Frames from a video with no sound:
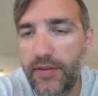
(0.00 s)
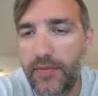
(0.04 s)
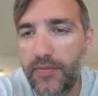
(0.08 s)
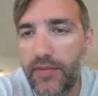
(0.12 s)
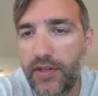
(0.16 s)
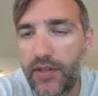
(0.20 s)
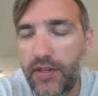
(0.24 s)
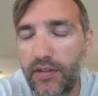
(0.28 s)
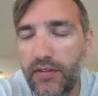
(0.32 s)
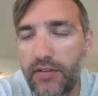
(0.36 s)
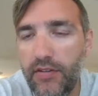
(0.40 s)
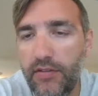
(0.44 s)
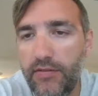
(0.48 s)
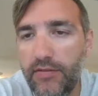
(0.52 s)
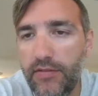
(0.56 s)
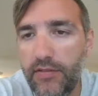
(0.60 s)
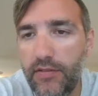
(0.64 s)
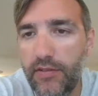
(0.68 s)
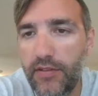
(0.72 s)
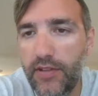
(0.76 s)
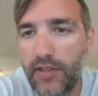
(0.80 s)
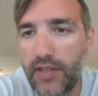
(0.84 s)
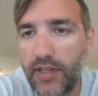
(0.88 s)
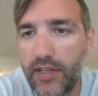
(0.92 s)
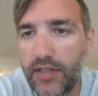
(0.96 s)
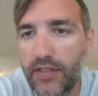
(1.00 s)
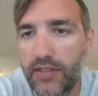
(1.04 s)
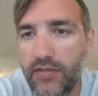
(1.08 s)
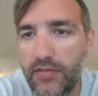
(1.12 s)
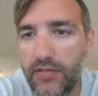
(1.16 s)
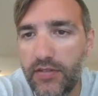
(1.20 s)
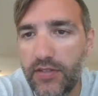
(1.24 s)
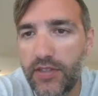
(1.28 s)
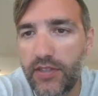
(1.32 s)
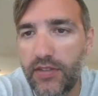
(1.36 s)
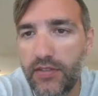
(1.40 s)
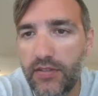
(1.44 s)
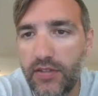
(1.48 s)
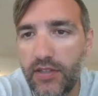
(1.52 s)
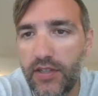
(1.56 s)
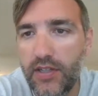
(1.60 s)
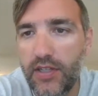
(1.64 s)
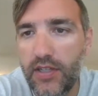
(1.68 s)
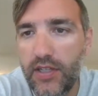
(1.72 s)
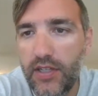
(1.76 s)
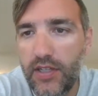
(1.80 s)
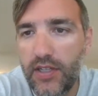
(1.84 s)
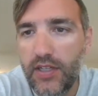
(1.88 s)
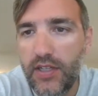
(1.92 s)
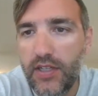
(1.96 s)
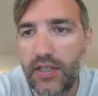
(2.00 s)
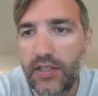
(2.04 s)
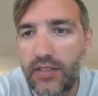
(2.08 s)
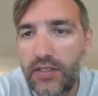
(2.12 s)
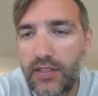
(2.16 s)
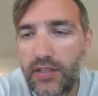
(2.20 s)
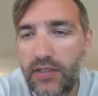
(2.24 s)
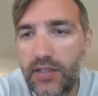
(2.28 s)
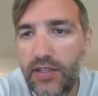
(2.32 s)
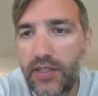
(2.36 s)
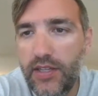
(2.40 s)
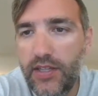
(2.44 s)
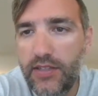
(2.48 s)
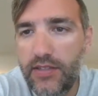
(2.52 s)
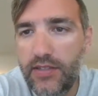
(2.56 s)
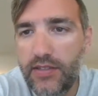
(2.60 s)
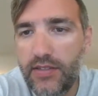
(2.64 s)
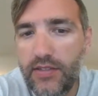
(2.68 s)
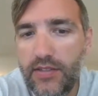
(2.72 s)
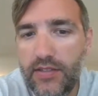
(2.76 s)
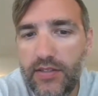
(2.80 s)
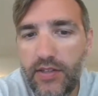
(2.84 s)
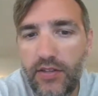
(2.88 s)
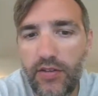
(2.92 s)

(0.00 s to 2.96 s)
I'm going to go over all the answers here to these.